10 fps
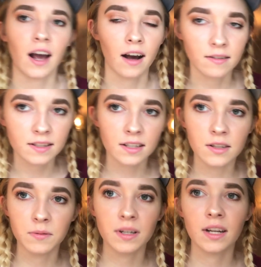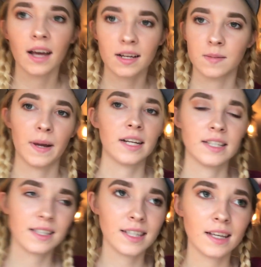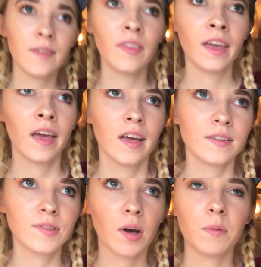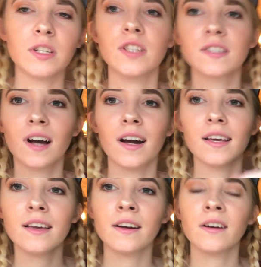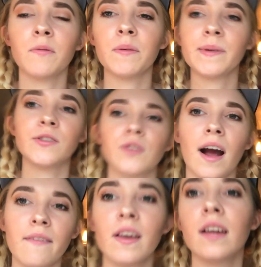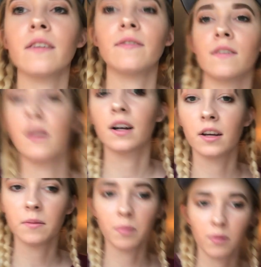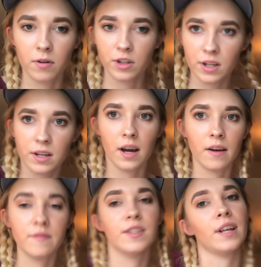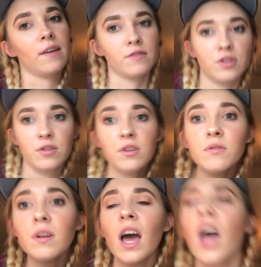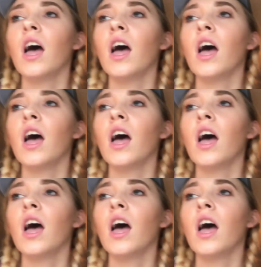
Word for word: house that you would expect to see. So we just got here. We've been driving for a good portion of this afternoon.